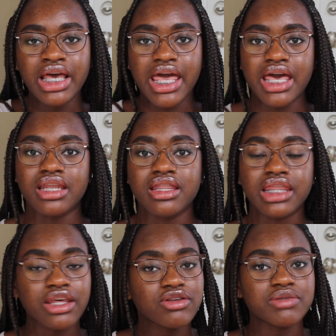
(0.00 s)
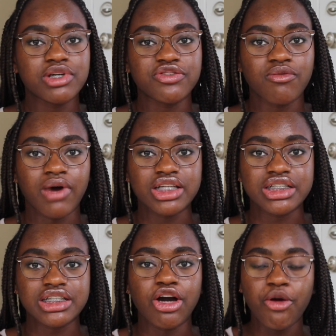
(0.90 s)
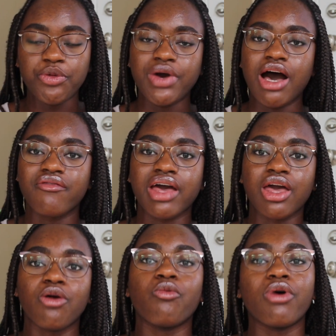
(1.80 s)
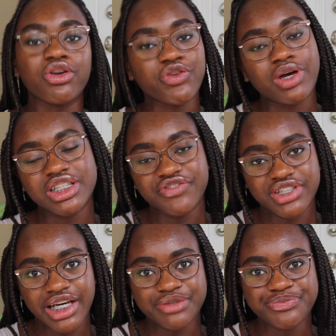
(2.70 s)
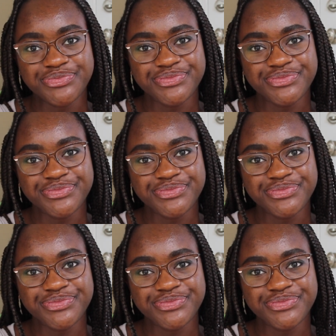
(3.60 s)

And thank you so much for watching. Hope you have a wonderful rest of your day.